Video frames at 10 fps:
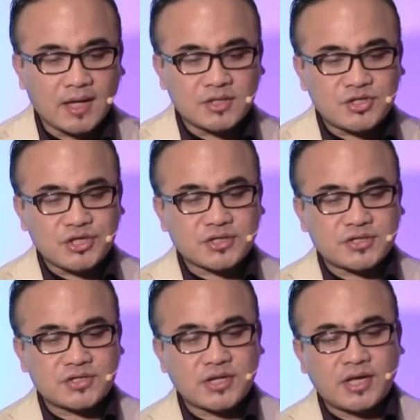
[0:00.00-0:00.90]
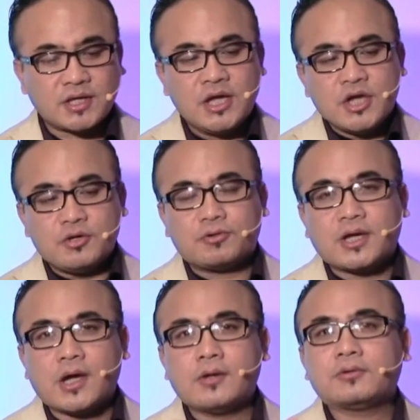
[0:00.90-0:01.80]
And Jesus is saying, you
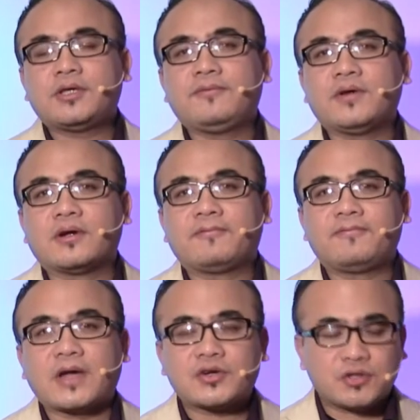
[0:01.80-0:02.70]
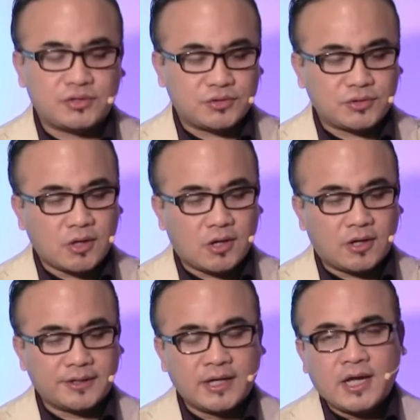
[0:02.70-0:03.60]
cannot give your affection to
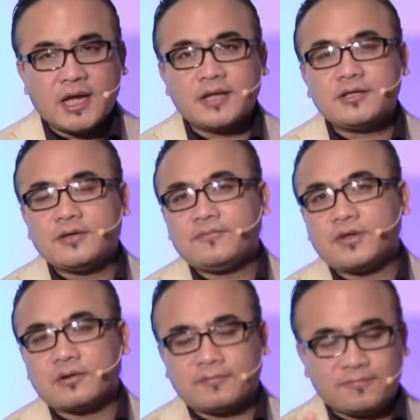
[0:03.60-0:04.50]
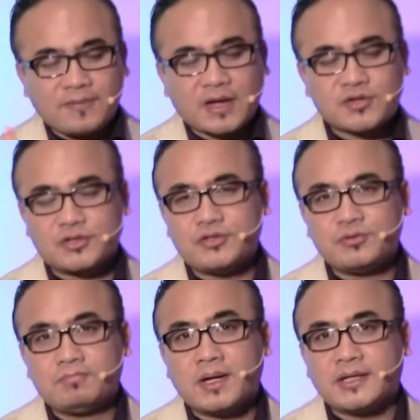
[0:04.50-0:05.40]
God and give your affection
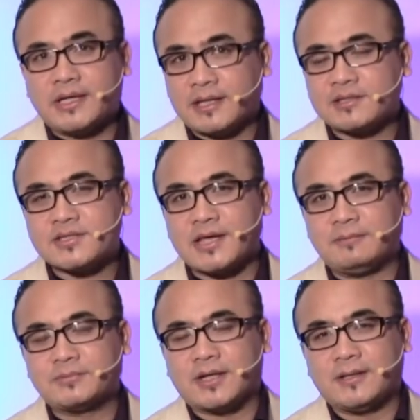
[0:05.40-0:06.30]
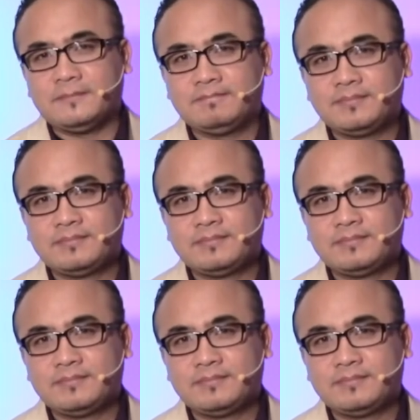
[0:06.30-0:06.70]
to money at the same time.